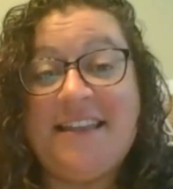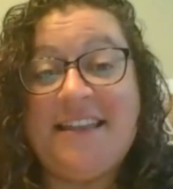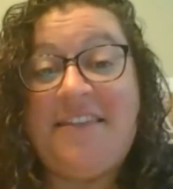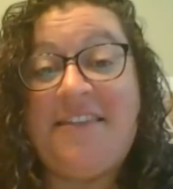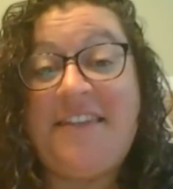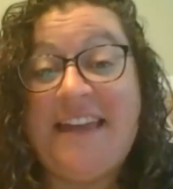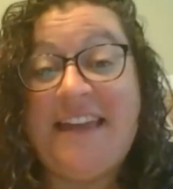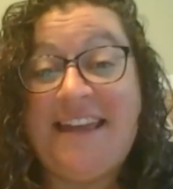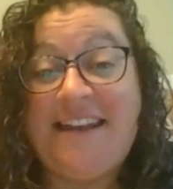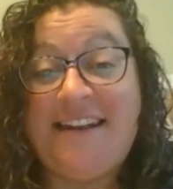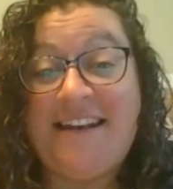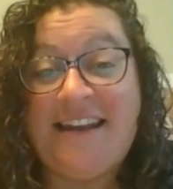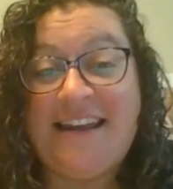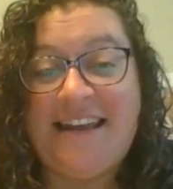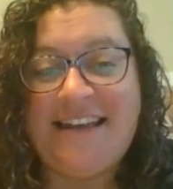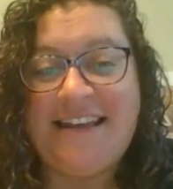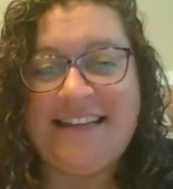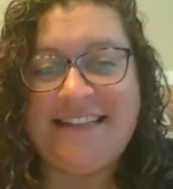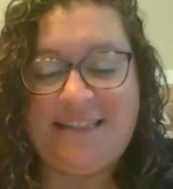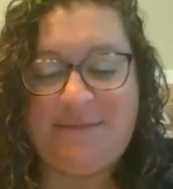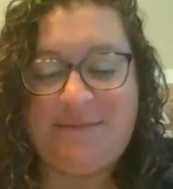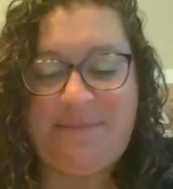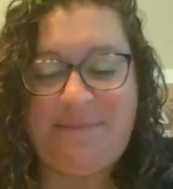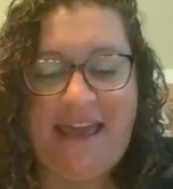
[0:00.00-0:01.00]
thin
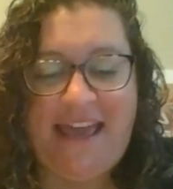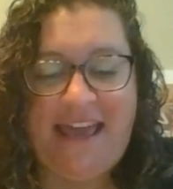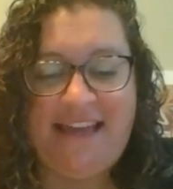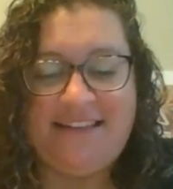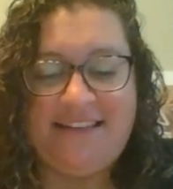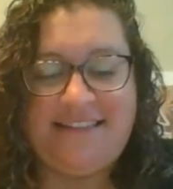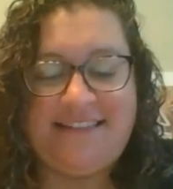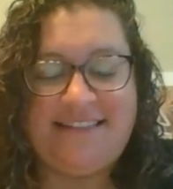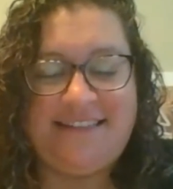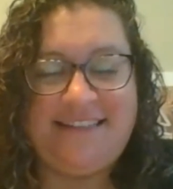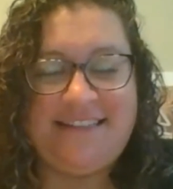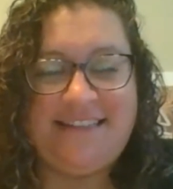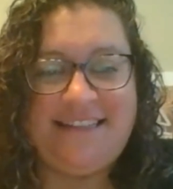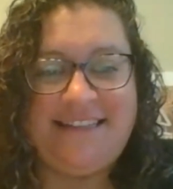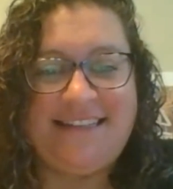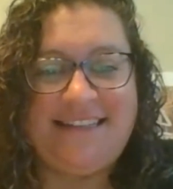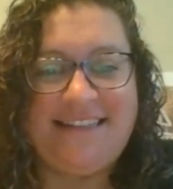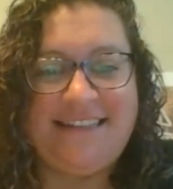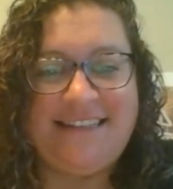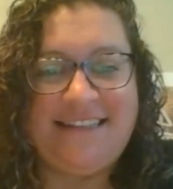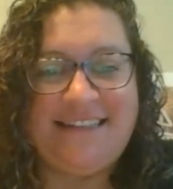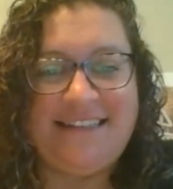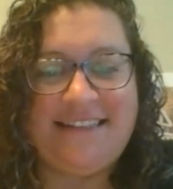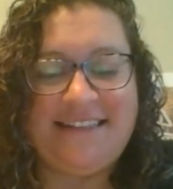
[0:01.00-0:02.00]
space.
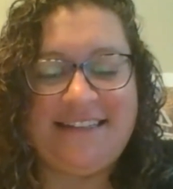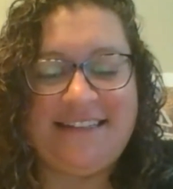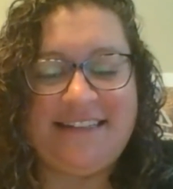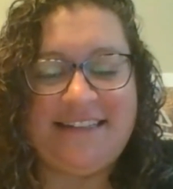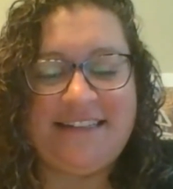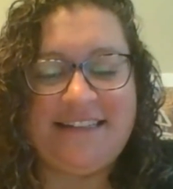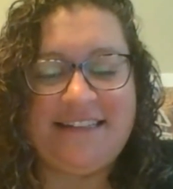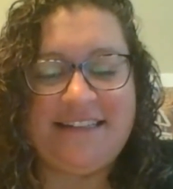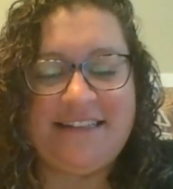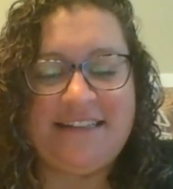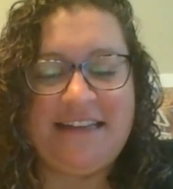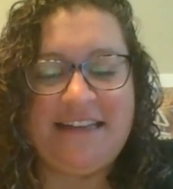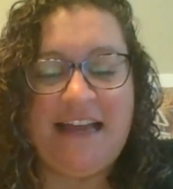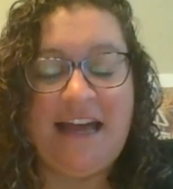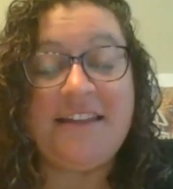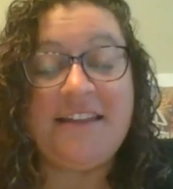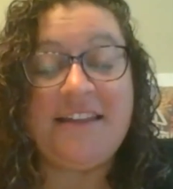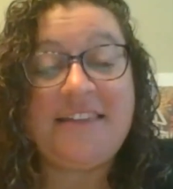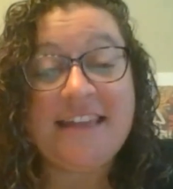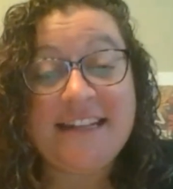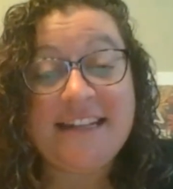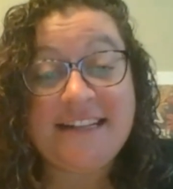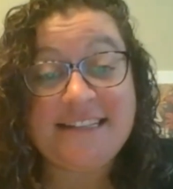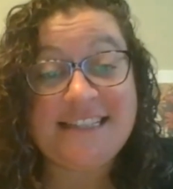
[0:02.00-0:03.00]
A
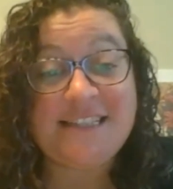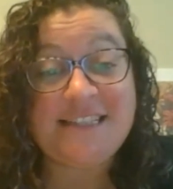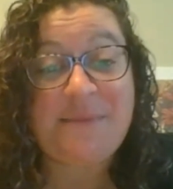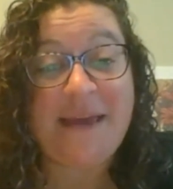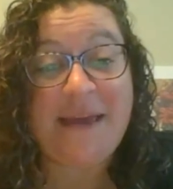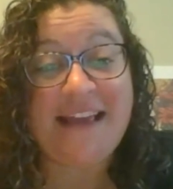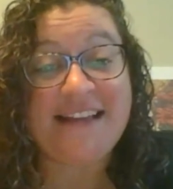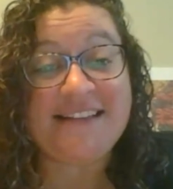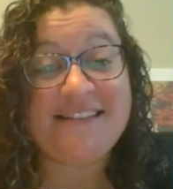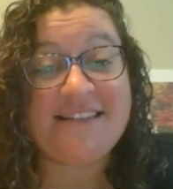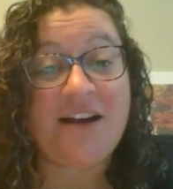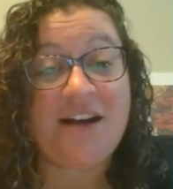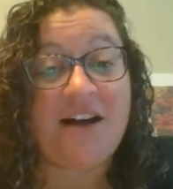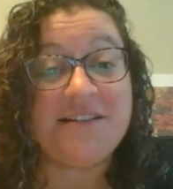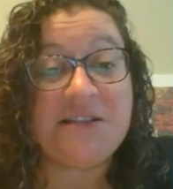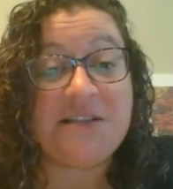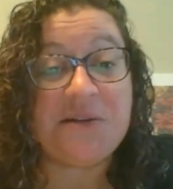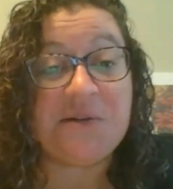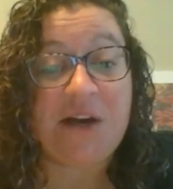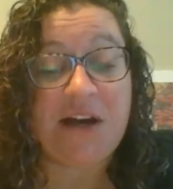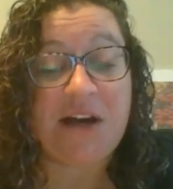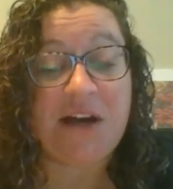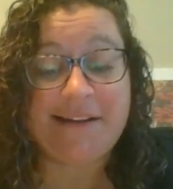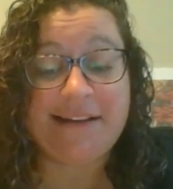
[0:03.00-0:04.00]
thin space, also
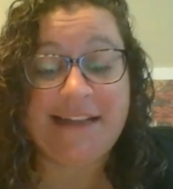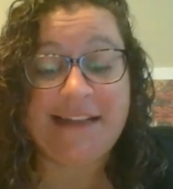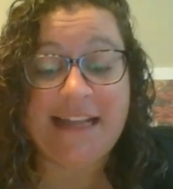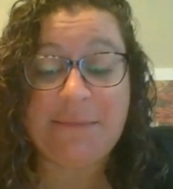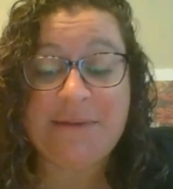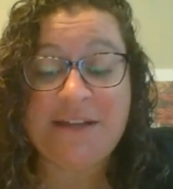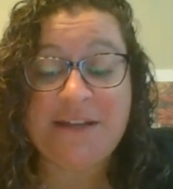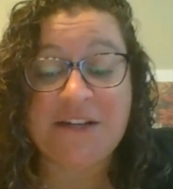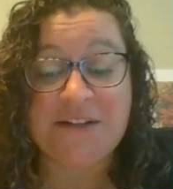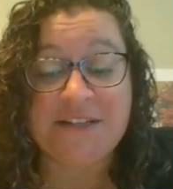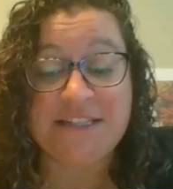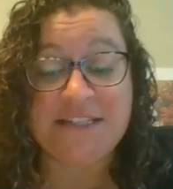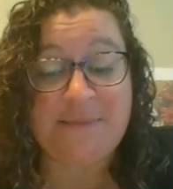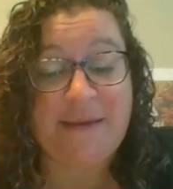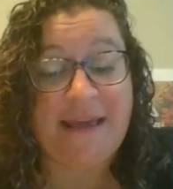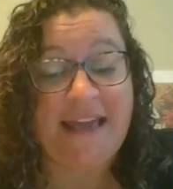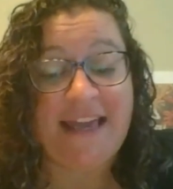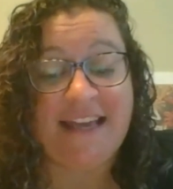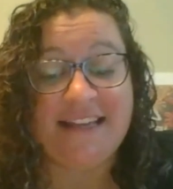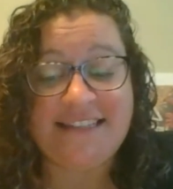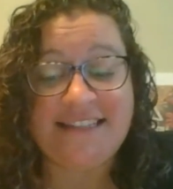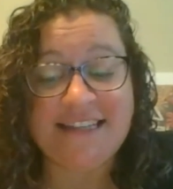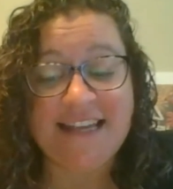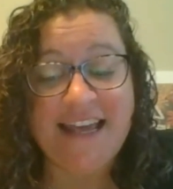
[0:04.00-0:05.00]
called liminal
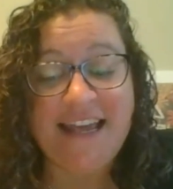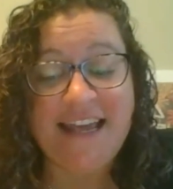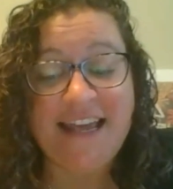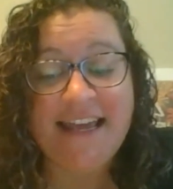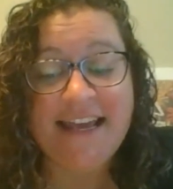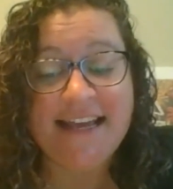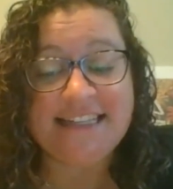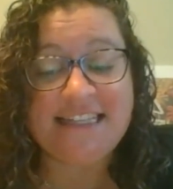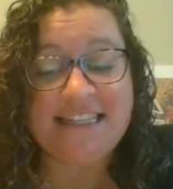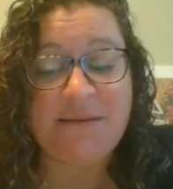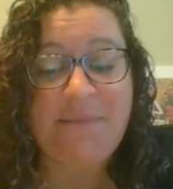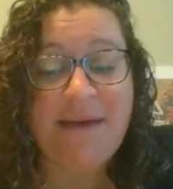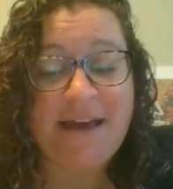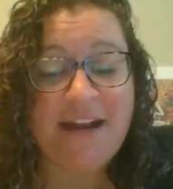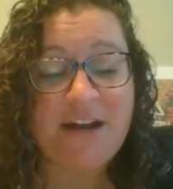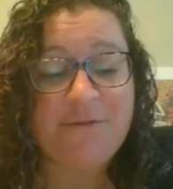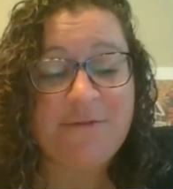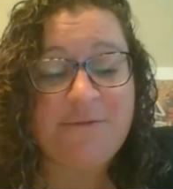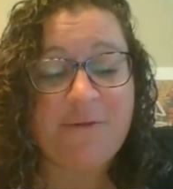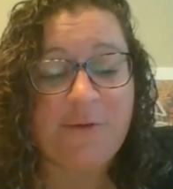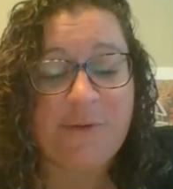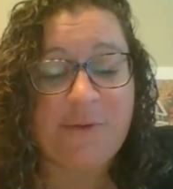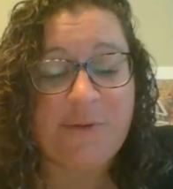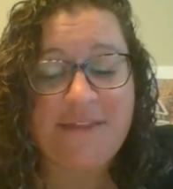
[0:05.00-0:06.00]
space, is a
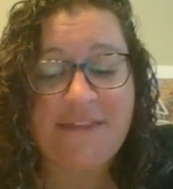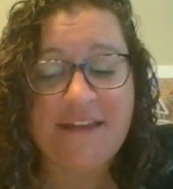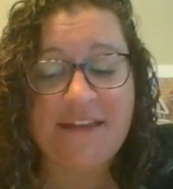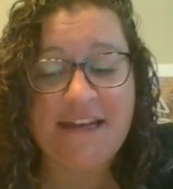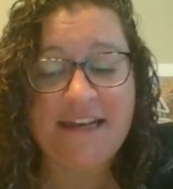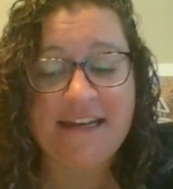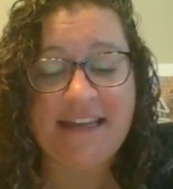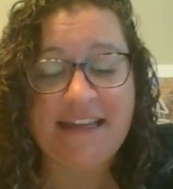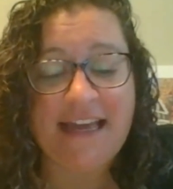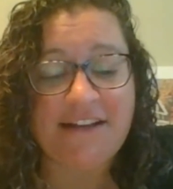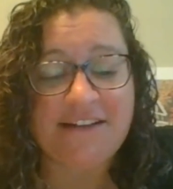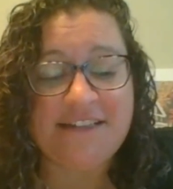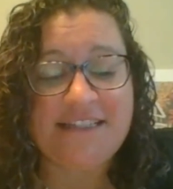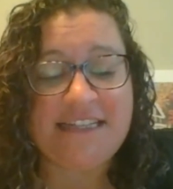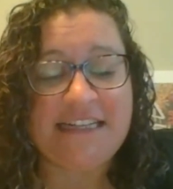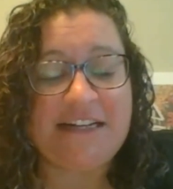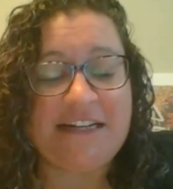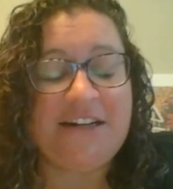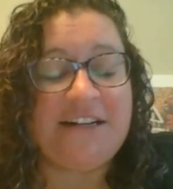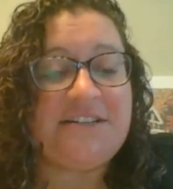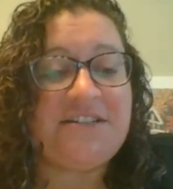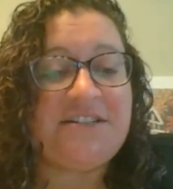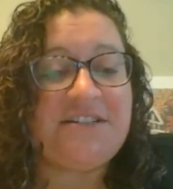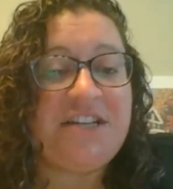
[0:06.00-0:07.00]
metaphor within Celtic
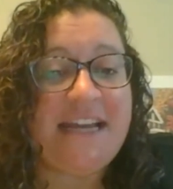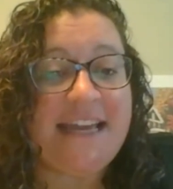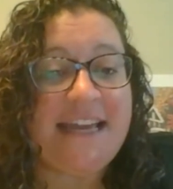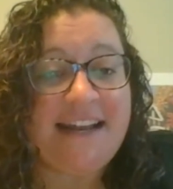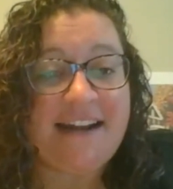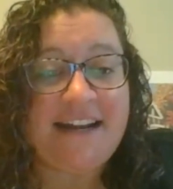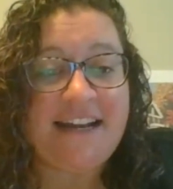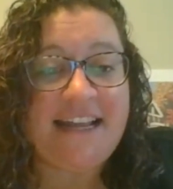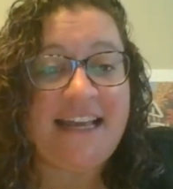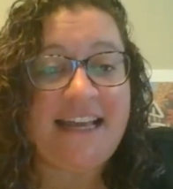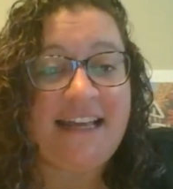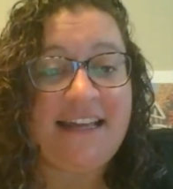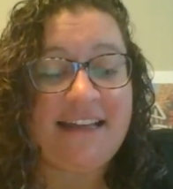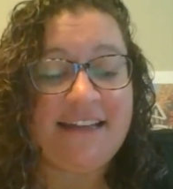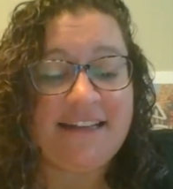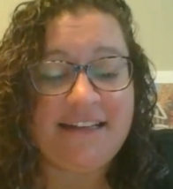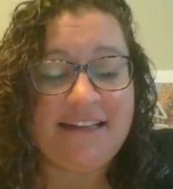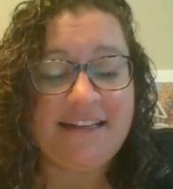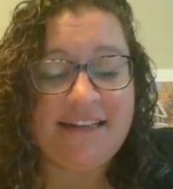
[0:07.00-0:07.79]
Christianity.